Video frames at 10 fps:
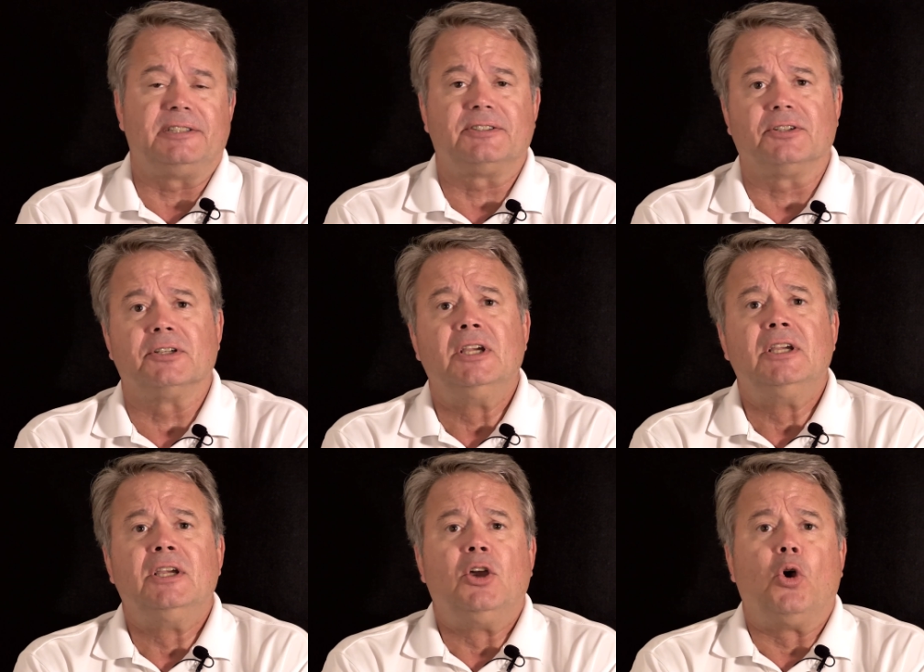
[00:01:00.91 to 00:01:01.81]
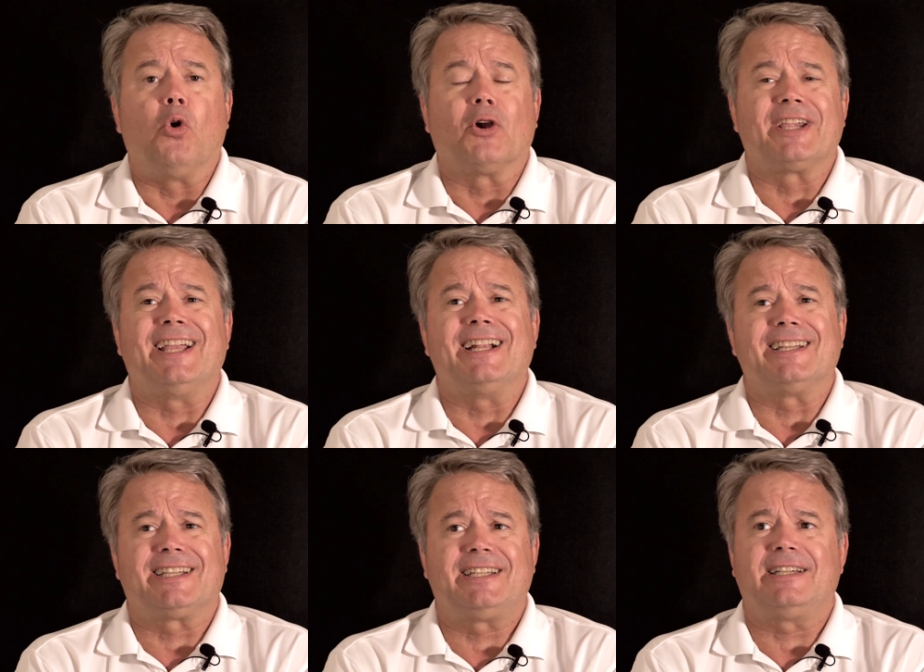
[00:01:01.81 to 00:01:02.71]
These are
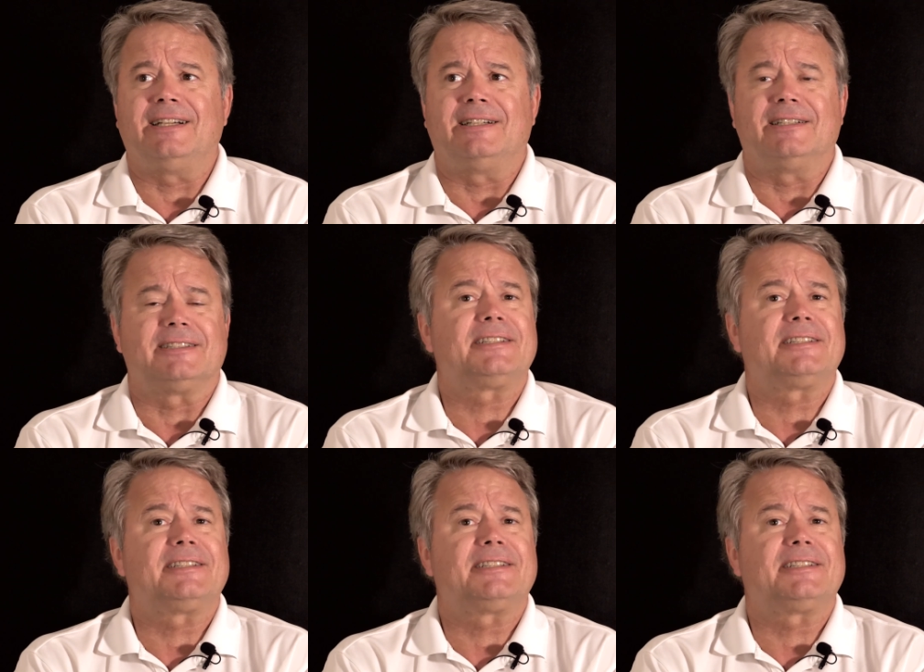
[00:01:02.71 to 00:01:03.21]
organic uh,